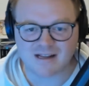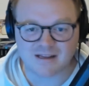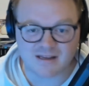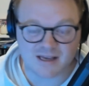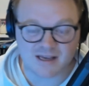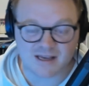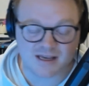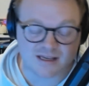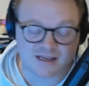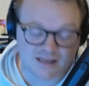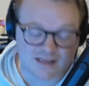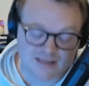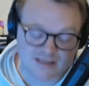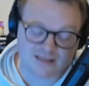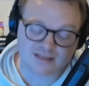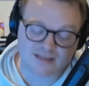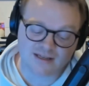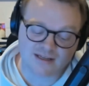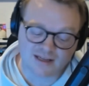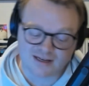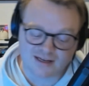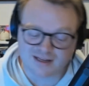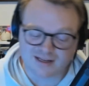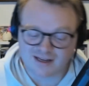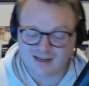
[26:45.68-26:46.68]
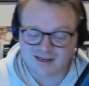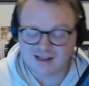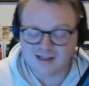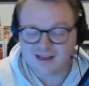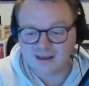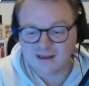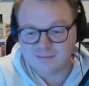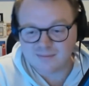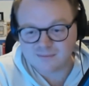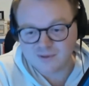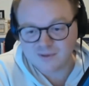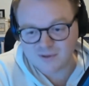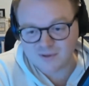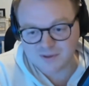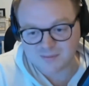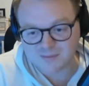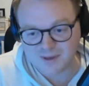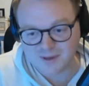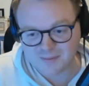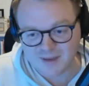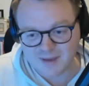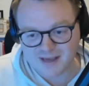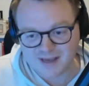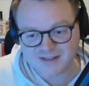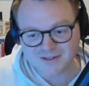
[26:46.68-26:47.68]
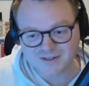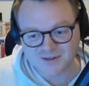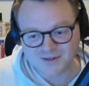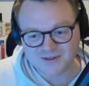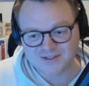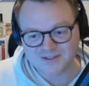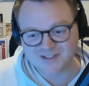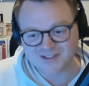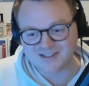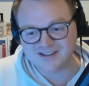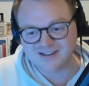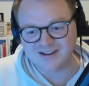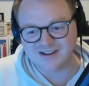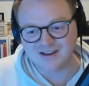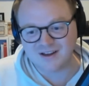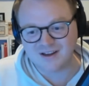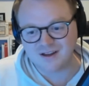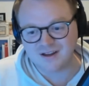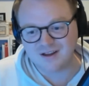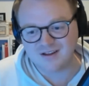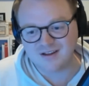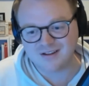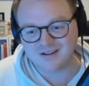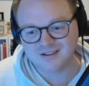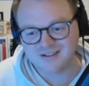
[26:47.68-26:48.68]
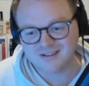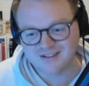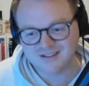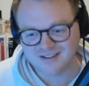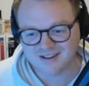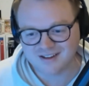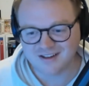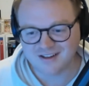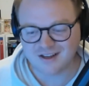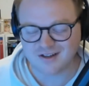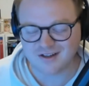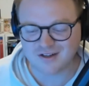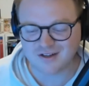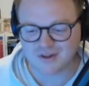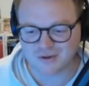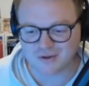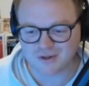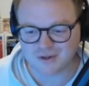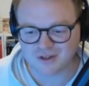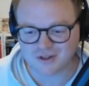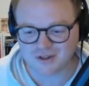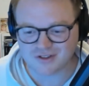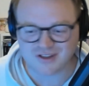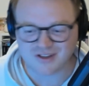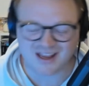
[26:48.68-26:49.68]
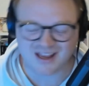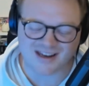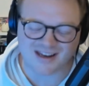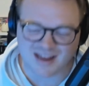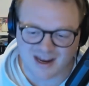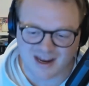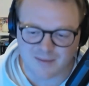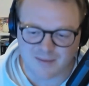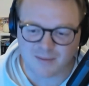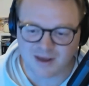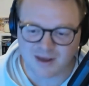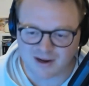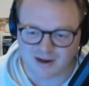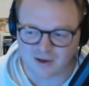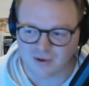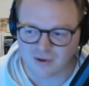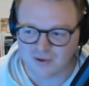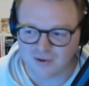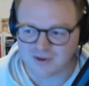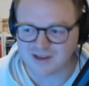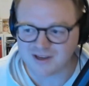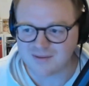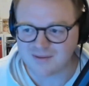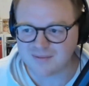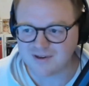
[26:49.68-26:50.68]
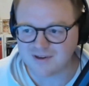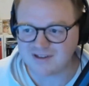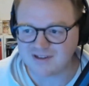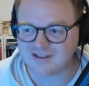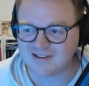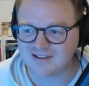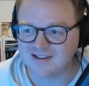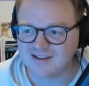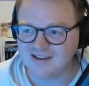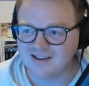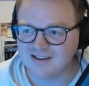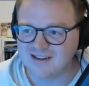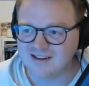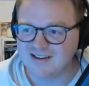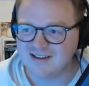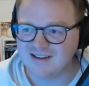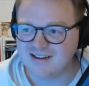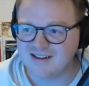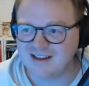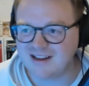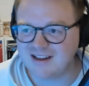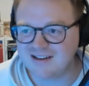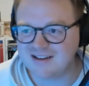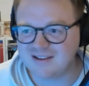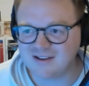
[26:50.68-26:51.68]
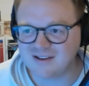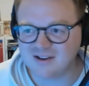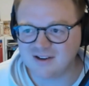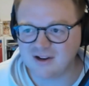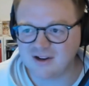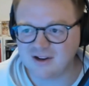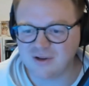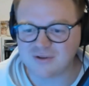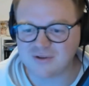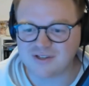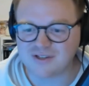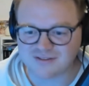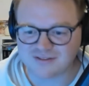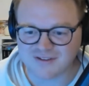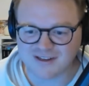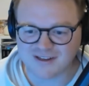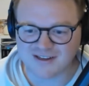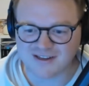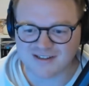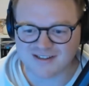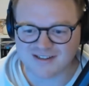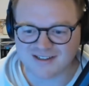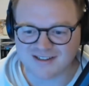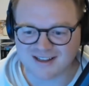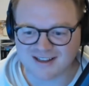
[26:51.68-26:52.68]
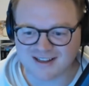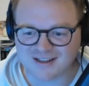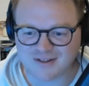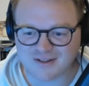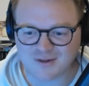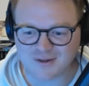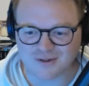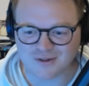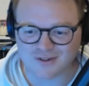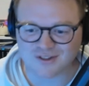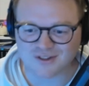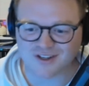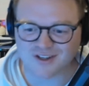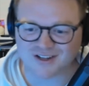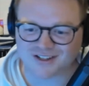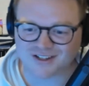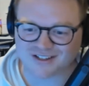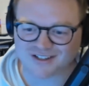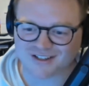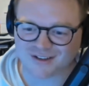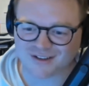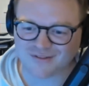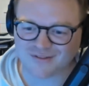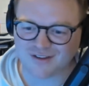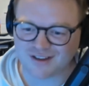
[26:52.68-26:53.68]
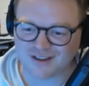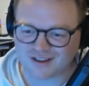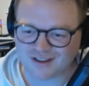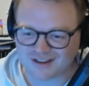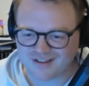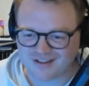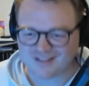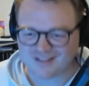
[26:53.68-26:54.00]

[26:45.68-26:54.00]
Yeah, yes, and then I'm doing my master's in social in pedagogy, but the closest thing is like social studies, I think.